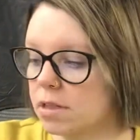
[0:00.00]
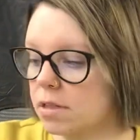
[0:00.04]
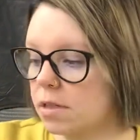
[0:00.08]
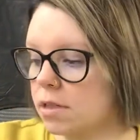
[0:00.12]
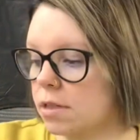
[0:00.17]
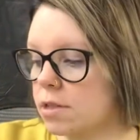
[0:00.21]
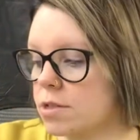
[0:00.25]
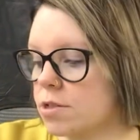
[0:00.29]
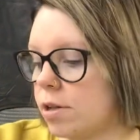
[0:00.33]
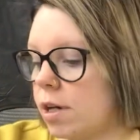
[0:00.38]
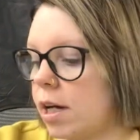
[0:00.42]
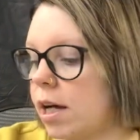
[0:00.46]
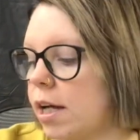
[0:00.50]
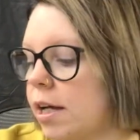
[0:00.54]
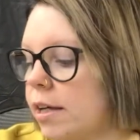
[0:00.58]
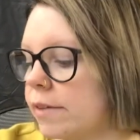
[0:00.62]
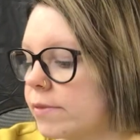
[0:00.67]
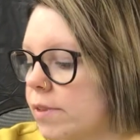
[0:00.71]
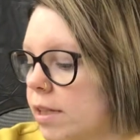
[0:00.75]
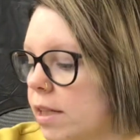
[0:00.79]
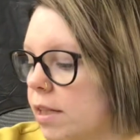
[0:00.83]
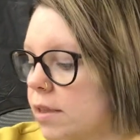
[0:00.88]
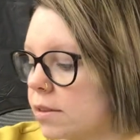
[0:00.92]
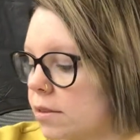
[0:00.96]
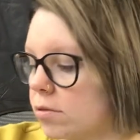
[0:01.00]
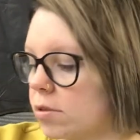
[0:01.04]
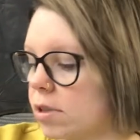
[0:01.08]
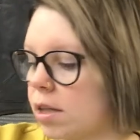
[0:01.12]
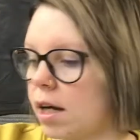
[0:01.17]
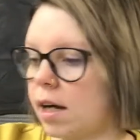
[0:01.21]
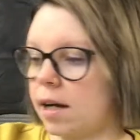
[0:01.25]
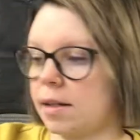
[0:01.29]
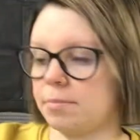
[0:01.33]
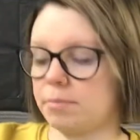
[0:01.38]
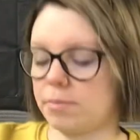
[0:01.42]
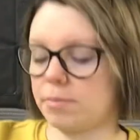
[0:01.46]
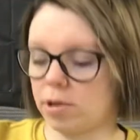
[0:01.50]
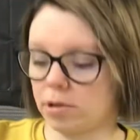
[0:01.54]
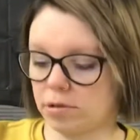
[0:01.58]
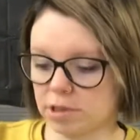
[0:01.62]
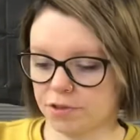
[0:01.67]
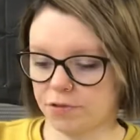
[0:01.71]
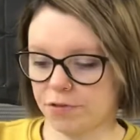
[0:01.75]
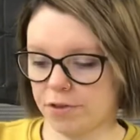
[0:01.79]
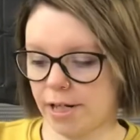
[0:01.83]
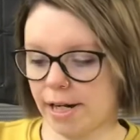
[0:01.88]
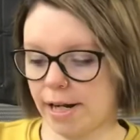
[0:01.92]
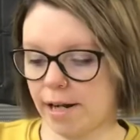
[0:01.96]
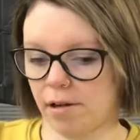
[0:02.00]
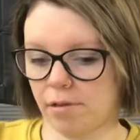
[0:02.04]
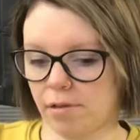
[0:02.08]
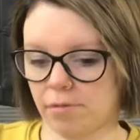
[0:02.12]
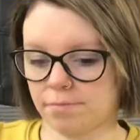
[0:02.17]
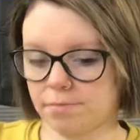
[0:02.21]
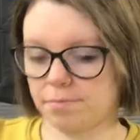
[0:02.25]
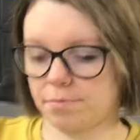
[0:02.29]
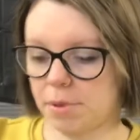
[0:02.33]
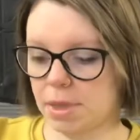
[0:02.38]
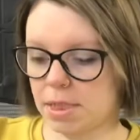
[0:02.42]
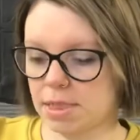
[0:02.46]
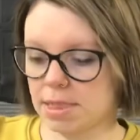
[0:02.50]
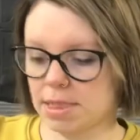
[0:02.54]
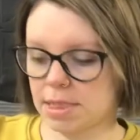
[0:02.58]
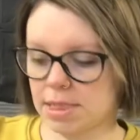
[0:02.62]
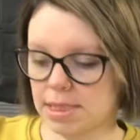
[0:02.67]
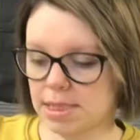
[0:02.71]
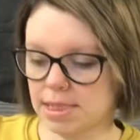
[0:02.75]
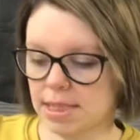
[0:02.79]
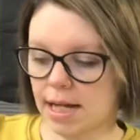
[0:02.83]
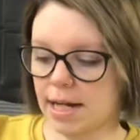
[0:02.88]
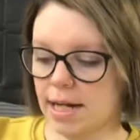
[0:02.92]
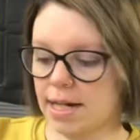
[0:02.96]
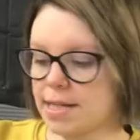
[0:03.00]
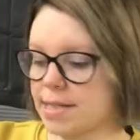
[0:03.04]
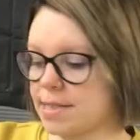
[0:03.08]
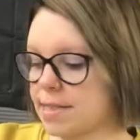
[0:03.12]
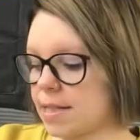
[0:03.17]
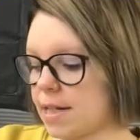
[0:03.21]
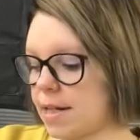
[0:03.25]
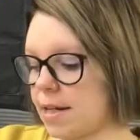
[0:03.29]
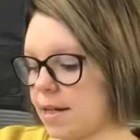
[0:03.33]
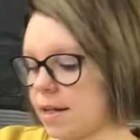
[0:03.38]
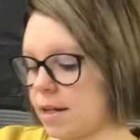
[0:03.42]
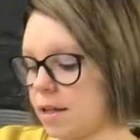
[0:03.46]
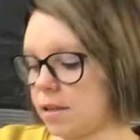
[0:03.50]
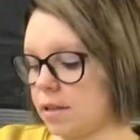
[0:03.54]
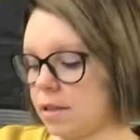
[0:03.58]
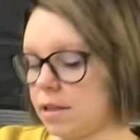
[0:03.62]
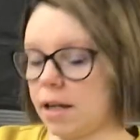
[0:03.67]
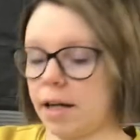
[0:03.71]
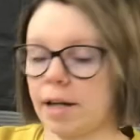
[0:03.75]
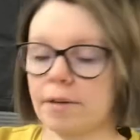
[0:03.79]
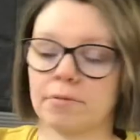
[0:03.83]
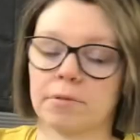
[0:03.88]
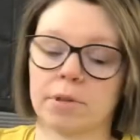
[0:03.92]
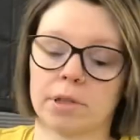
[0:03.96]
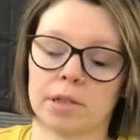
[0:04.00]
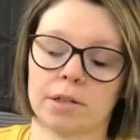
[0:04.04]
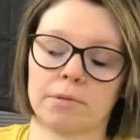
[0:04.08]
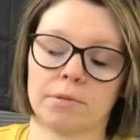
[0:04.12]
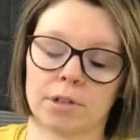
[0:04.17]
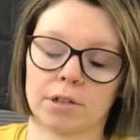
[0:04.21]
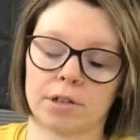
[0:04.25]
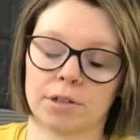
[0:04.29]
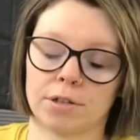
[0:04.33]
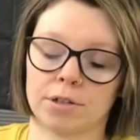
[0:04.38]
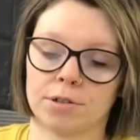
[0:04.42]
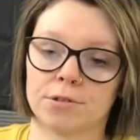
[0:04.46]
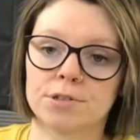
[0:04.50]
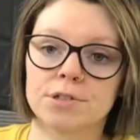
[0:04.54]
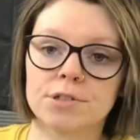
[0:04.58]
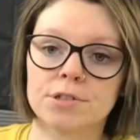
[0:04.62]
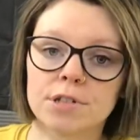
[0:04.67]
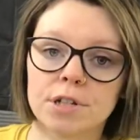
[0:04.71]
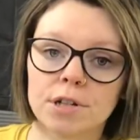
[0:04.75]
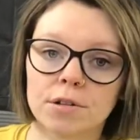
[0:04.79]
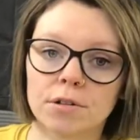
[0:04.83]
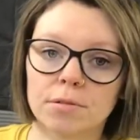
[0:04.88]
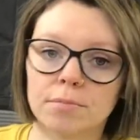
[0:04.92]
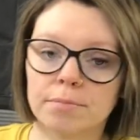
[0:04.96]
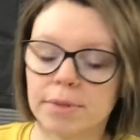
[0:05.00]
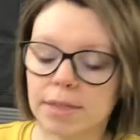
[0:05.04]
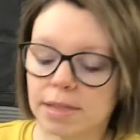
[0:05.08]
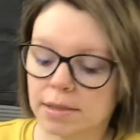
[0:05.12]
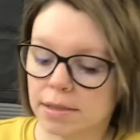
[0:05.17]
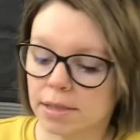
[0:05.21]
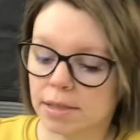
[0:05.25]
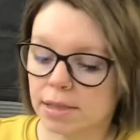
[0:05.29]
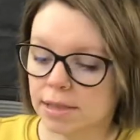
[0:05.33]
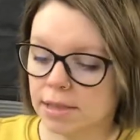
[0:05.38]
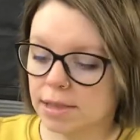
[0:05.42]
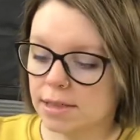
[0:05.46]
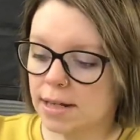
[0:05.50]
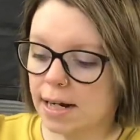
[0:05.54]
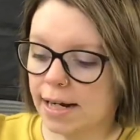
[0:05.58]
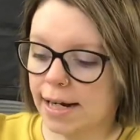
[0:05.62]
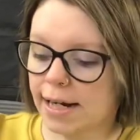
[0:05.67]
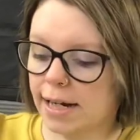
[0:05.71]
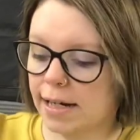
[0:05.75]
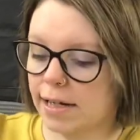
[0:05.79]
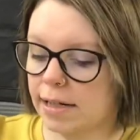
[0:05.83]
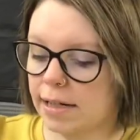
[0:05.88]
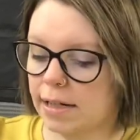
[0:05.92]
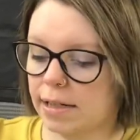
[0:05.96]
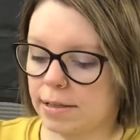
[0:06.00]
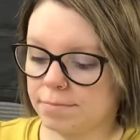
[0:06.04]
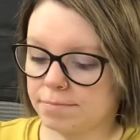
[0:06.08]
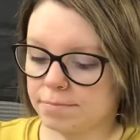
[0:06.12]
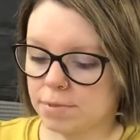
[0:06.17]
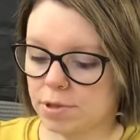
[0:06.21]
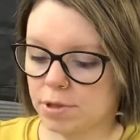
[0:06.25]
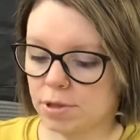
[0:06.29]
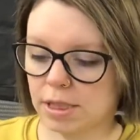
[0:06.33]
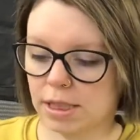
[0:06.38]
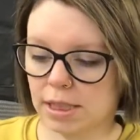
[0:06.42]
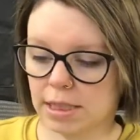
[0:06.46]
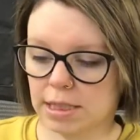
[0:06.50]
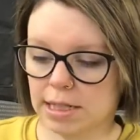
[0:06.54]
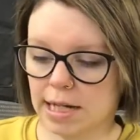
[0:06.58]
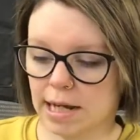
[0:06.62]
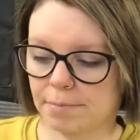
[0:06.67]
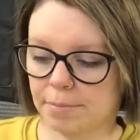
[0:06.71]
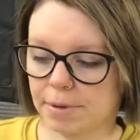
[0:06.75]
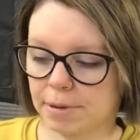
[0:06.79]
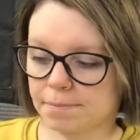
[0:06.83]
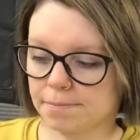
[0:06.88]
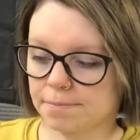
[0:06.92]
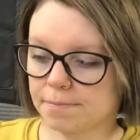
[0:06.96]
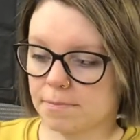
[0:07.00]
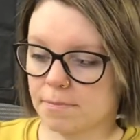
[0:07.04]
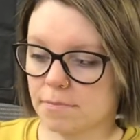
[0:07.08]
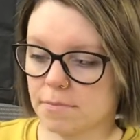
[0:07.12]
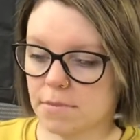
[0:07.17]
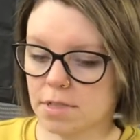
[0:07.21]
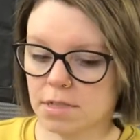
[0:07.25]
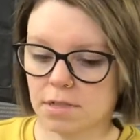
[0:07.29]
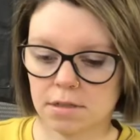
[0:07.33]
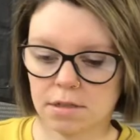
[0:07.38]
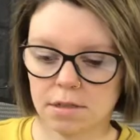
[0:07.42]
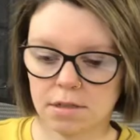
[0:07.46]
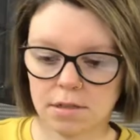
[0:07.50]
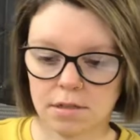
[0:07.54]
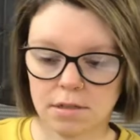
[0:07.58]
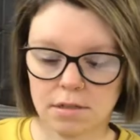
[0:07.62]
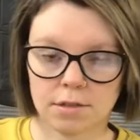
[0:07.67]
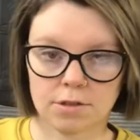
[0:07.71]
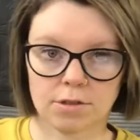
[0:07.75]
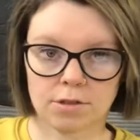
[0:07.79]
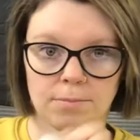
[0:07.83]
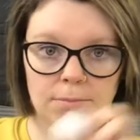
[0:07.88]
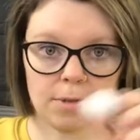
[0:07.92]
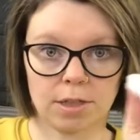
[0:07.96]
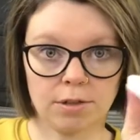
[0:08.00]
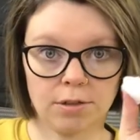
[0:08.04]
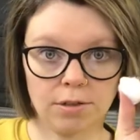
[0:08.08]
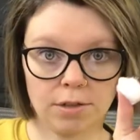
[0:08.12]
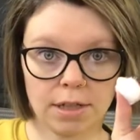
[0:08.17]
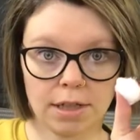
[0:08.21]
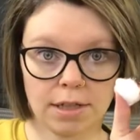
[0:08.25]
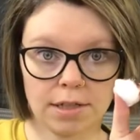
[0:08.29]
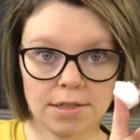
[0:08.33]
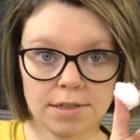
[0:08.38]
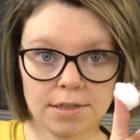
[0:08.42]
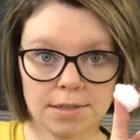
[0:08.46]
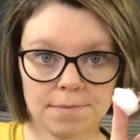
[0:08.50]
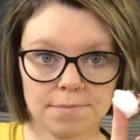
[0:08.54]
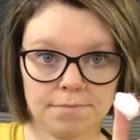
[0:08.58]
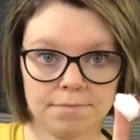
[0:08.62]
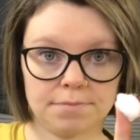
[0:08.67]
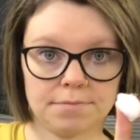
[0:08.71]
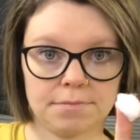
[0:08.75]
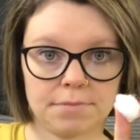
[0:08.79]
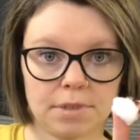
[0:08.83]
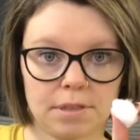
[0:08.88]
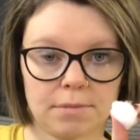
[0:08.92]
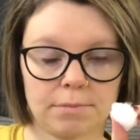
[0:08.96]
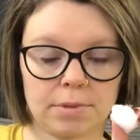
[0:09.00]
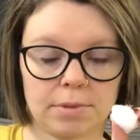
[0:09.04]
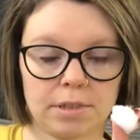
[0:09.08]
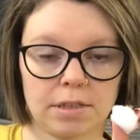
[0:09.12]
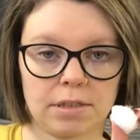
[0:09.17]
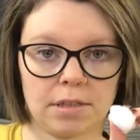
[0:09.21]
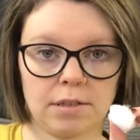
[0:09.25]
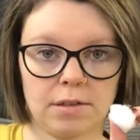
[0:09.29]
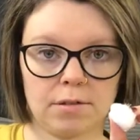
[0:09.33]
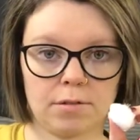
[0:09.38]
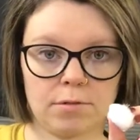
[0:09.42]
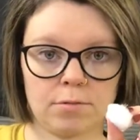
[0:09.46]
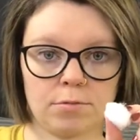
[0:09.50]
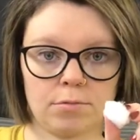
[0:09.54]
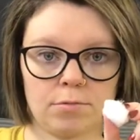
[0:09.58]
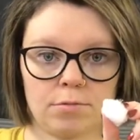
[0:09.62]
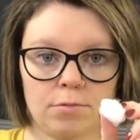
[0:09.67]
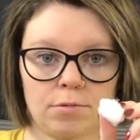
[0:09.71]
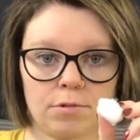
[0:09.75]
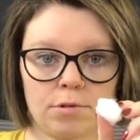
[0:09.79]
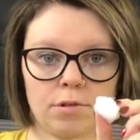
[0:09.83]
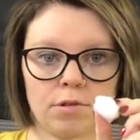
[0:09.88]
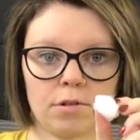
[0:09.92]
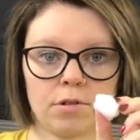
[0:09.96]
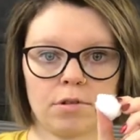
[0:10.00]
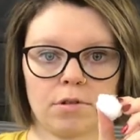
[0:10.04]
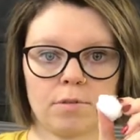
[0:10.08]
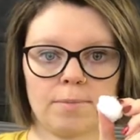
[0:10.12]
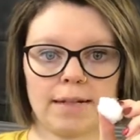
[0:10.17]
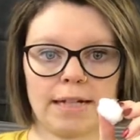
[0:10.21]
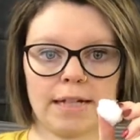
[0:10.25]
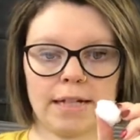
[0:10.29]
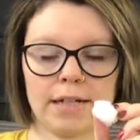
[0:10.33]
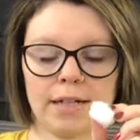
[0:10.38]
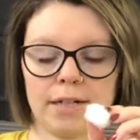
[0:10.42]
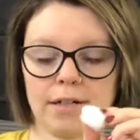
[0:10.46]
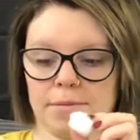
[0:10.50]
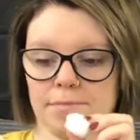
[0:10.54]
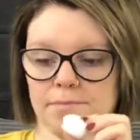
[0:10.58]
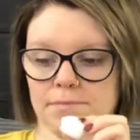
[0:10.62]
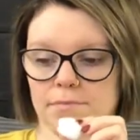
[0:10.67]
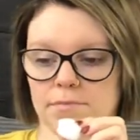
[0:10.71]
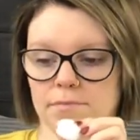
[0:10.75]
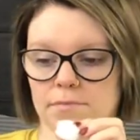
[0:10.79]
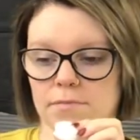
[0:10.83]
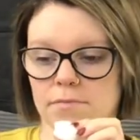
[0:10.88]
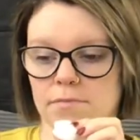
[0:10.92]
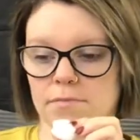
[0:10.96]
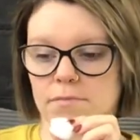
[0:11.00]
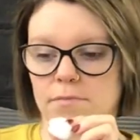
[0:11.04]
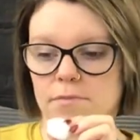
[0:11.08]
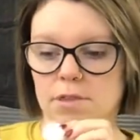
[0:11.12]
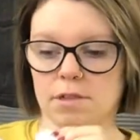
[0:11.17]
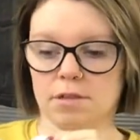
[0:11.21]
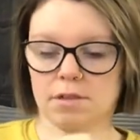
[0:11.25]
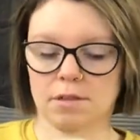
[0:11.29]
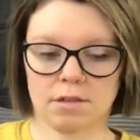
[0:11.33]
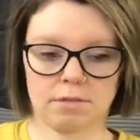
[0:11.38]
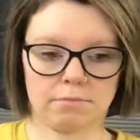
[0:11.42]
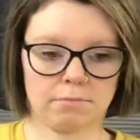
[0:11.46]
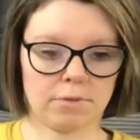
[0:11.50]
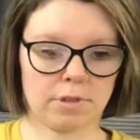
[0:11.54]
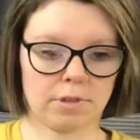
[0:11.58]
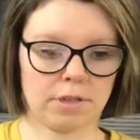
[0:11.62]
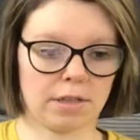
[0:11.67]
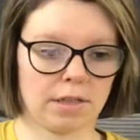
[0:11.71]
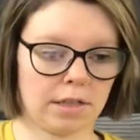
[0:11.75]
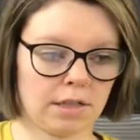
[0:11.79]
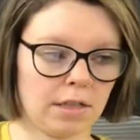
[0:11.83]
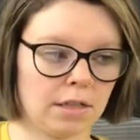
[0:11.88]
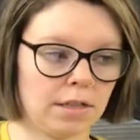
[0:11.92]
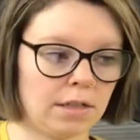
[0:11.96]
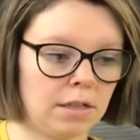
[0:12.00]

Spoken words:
So I've got little cotton balls for now because of the size, and I really wanted to use snow, but did not get any, so it didn't happen. So I'm gonna do this. I'm gonna roll back here. I'm gonna